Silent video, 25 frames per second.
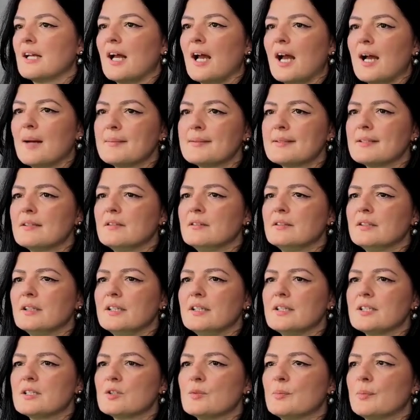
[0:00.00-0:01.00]

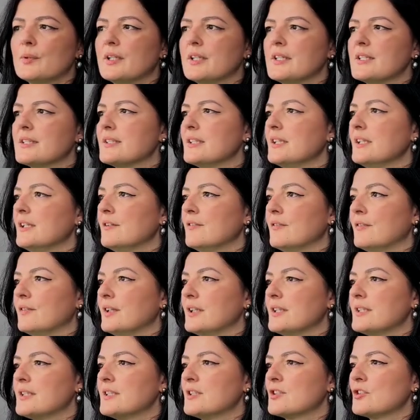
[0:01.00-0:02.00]
absolutely super easy if
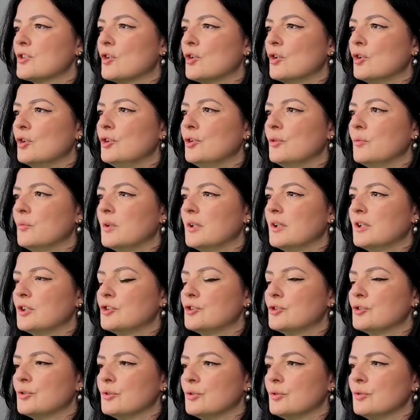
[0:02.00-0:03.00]
this is all you wanna
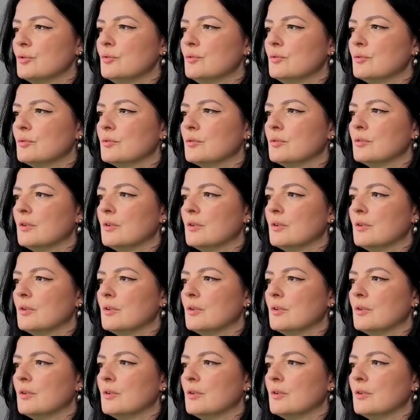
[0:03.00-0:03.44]
do.